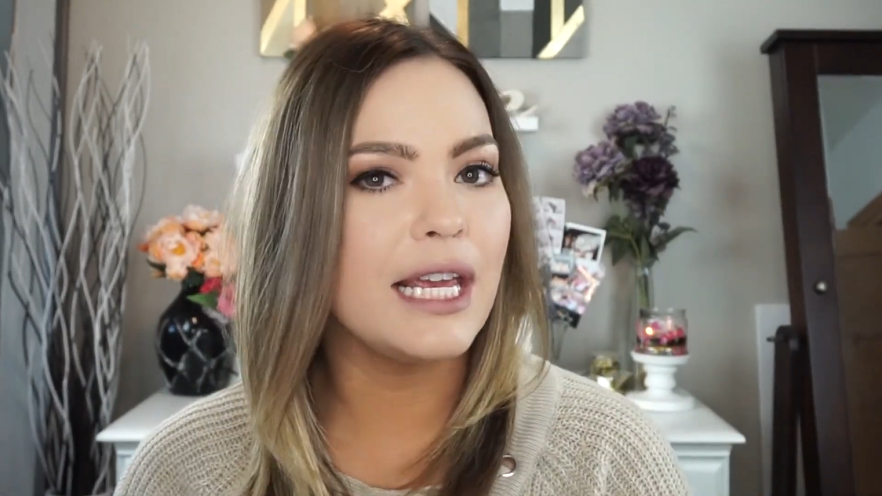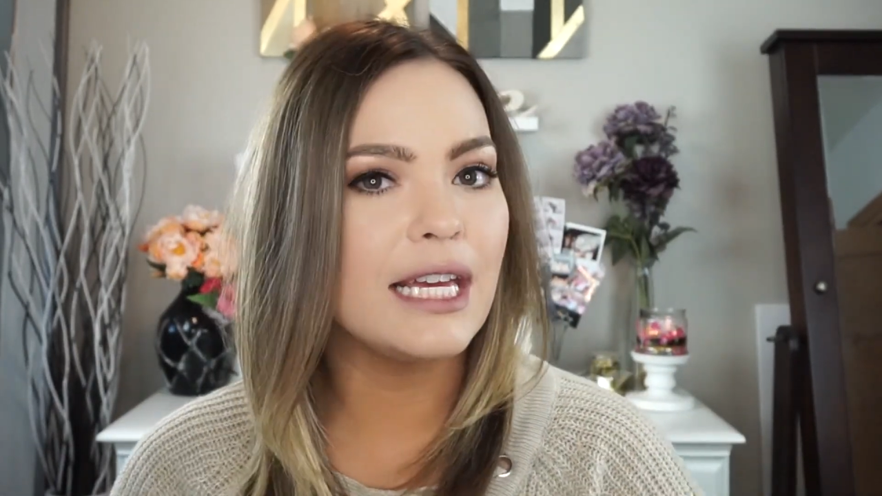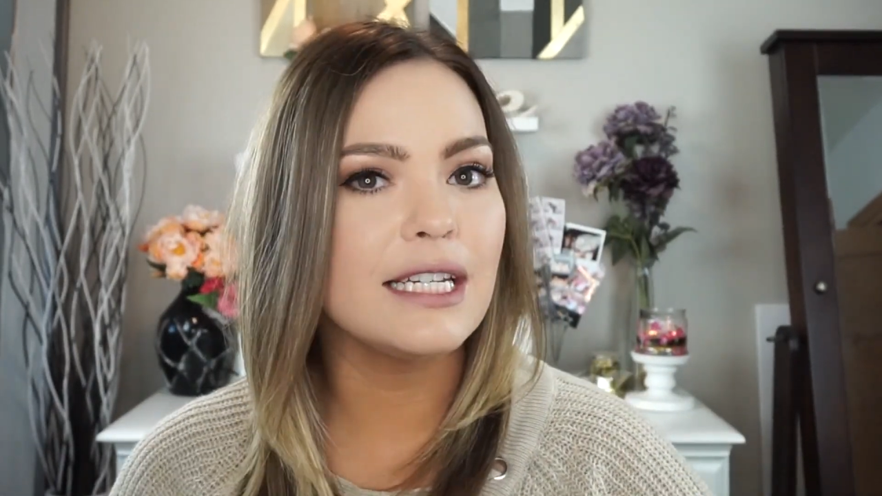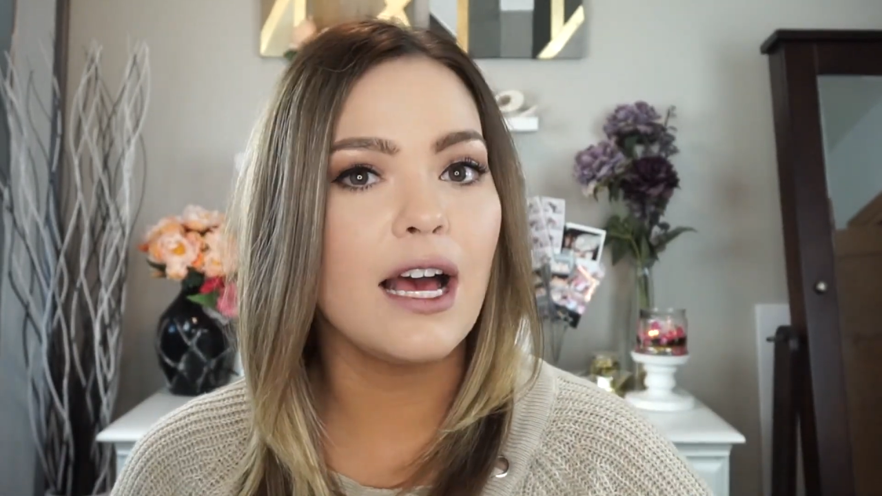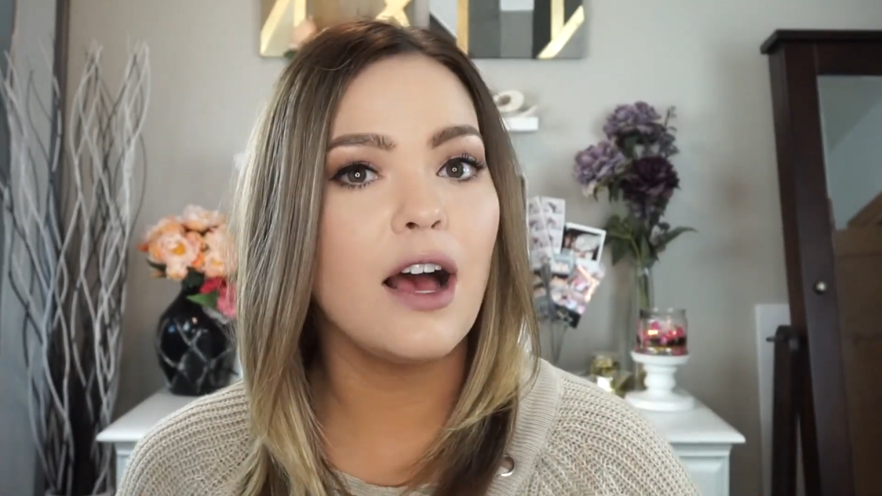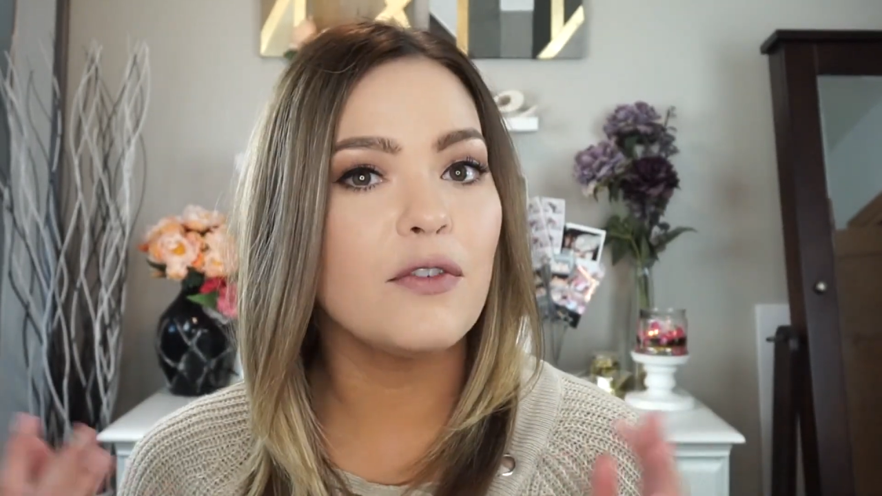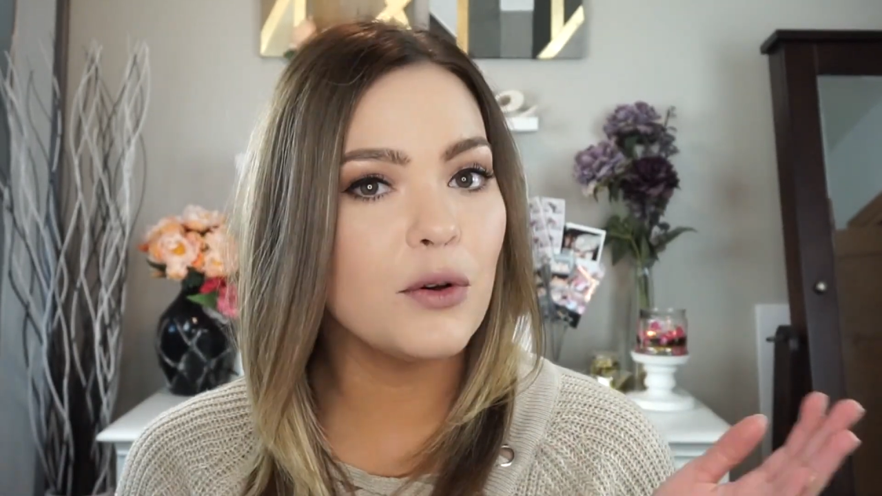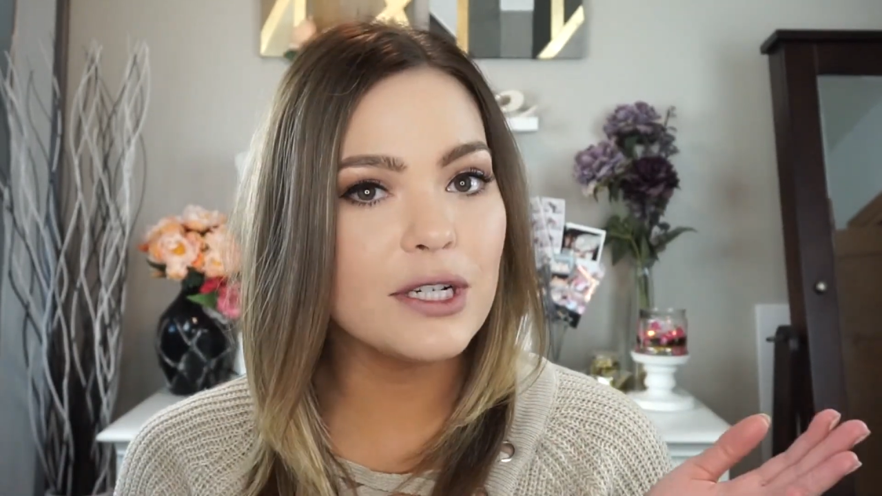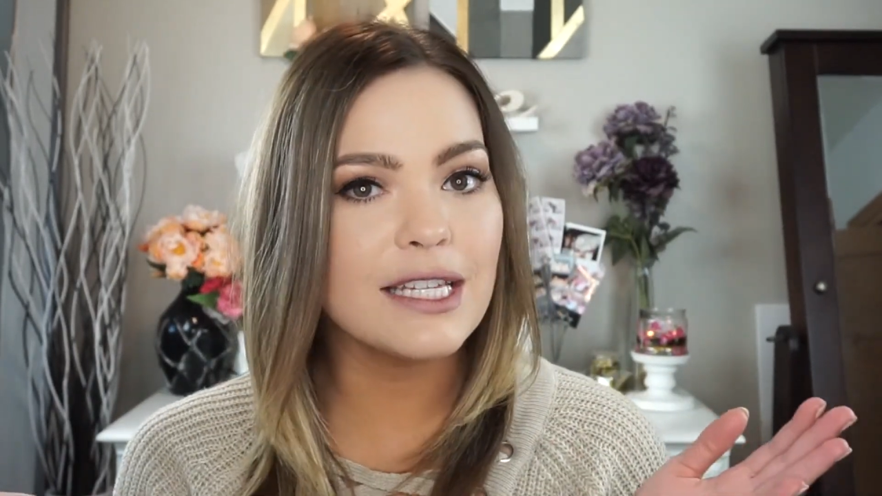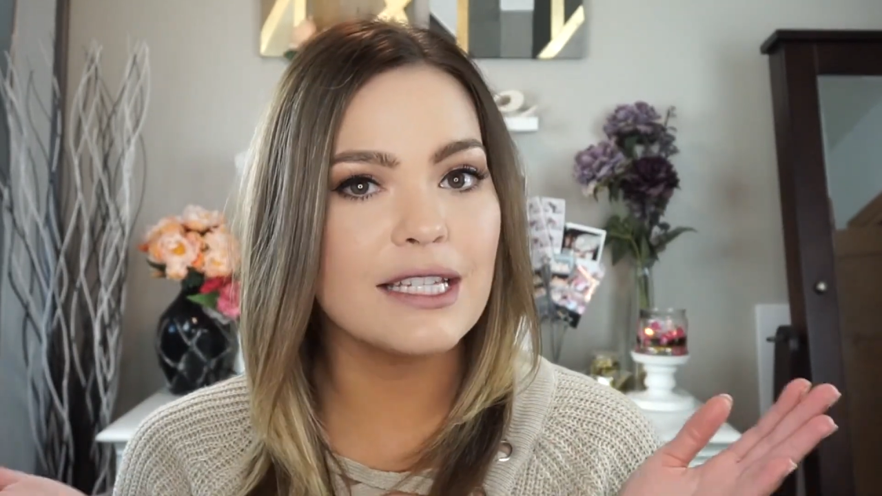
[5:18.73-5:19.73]
And of
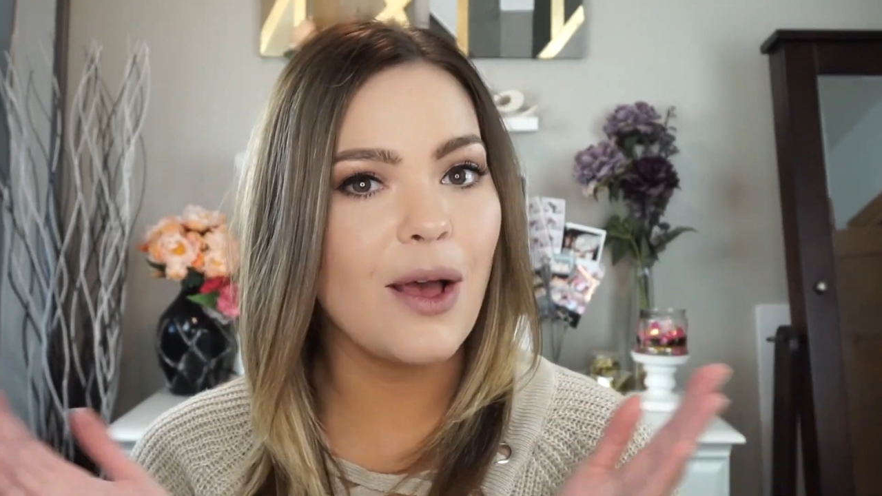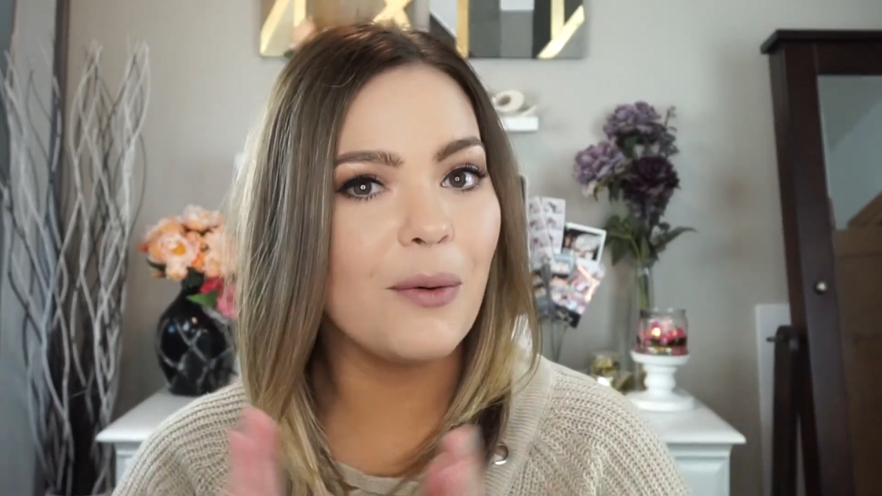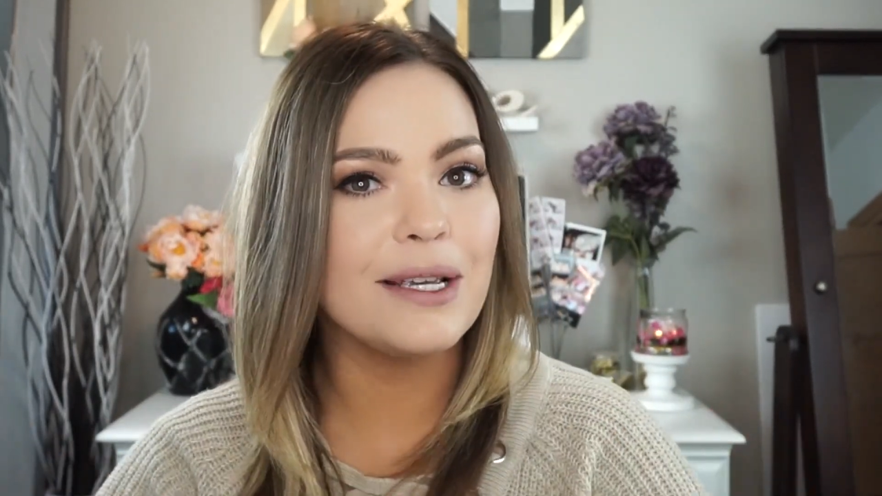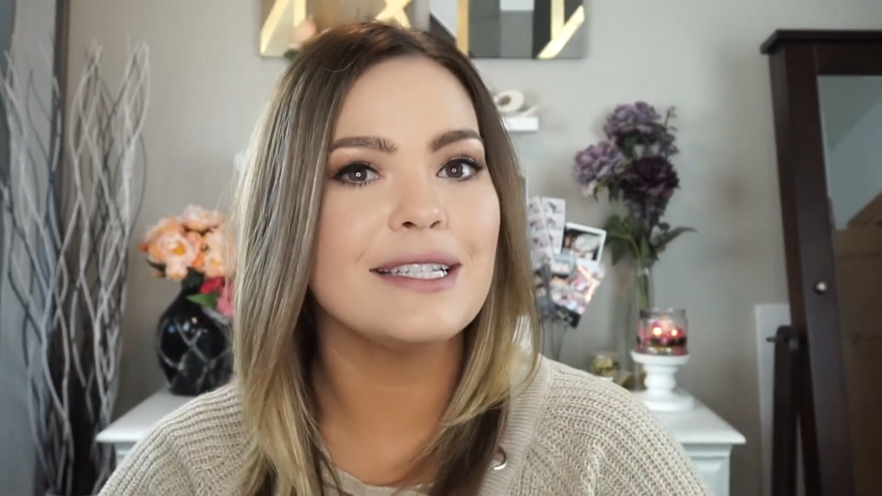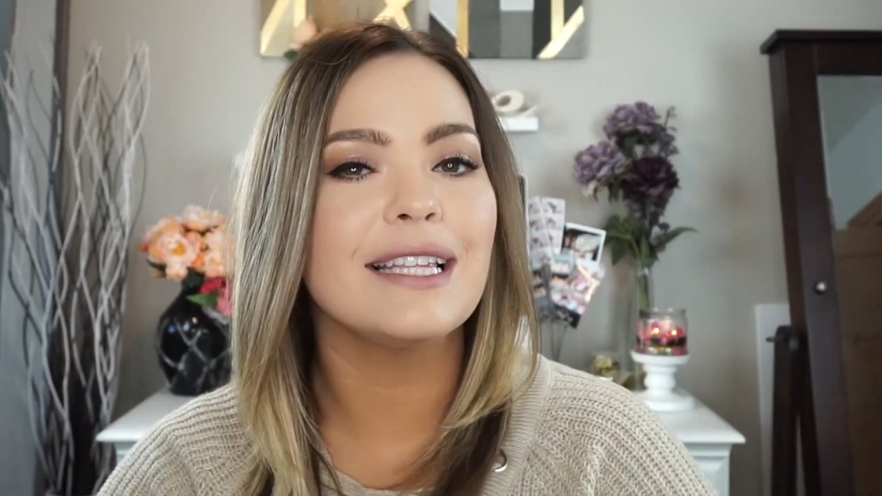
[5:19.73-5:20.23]
course, as always,